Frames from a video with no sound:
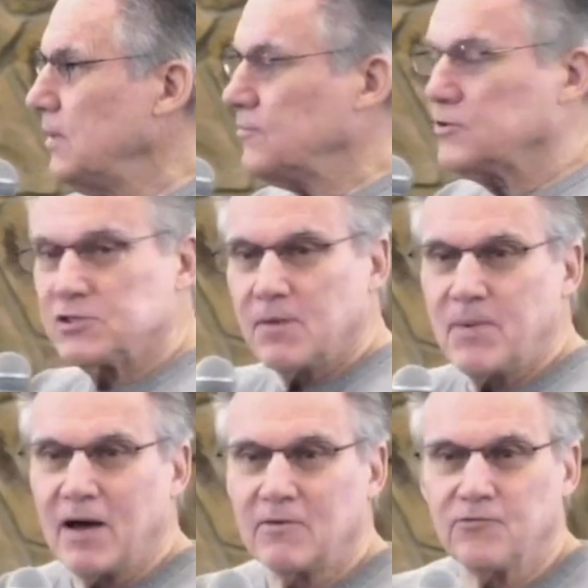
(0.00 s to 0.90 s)
You have to
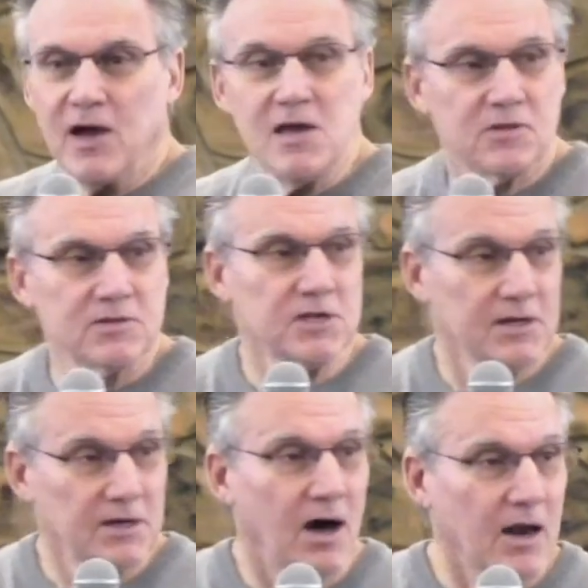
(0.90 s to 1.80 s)
step out in faith and
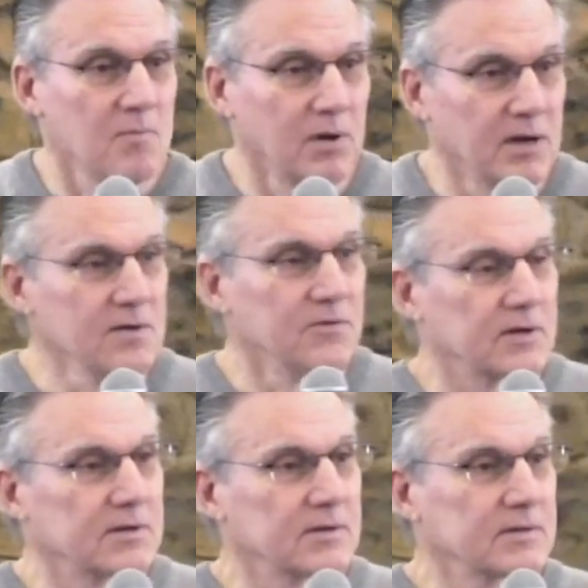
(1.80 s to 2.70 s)
say, God, I believe
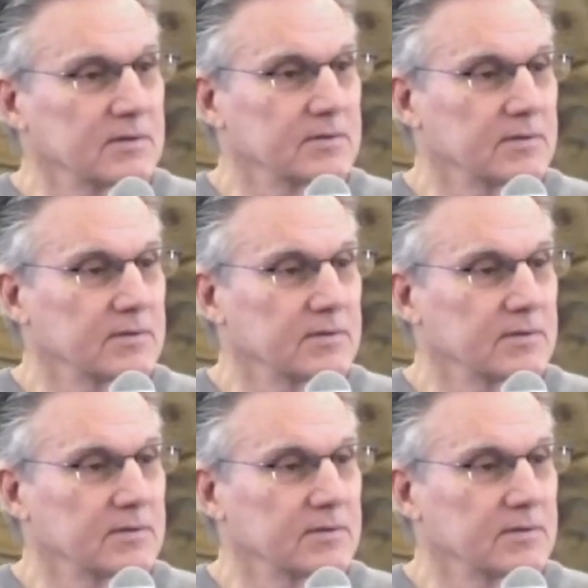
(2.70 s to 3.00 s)
it